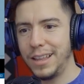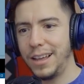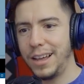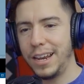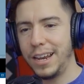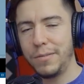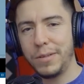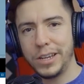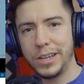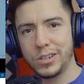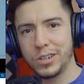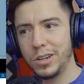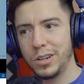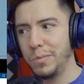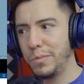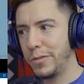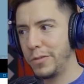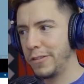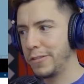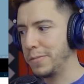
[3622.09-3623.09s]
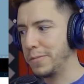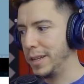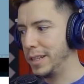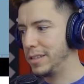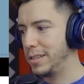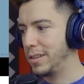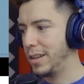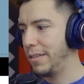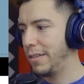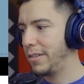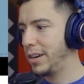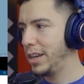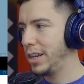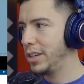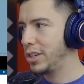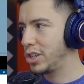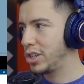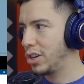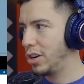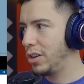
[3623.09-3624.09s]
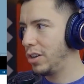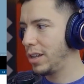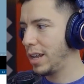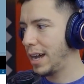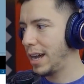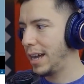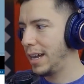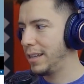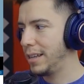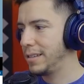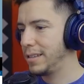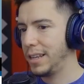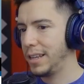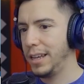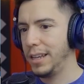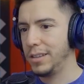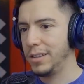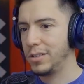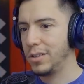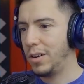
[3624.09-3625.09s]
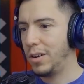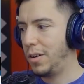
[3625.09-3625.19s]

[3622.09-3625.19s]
Animation improvements. Every shot has its